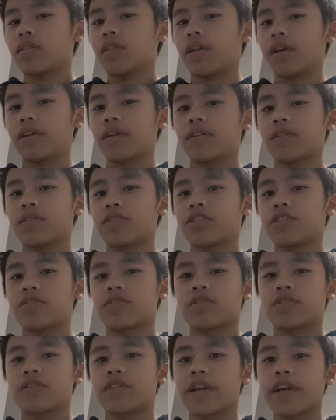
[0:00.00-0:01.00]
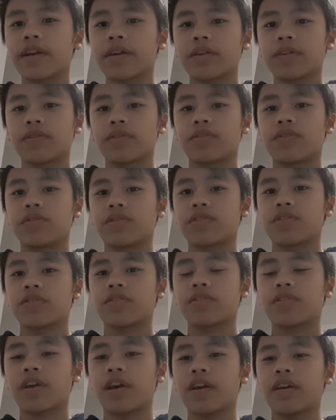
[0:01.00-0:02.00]
like just scared to
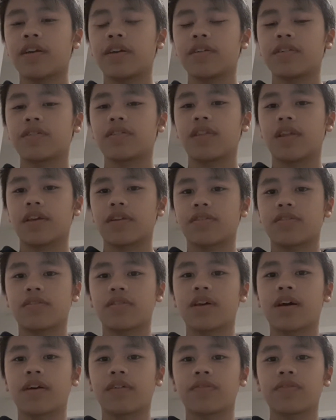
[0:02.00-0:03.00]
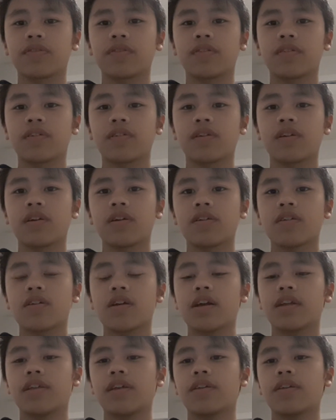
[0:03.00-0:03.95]
say like stuff and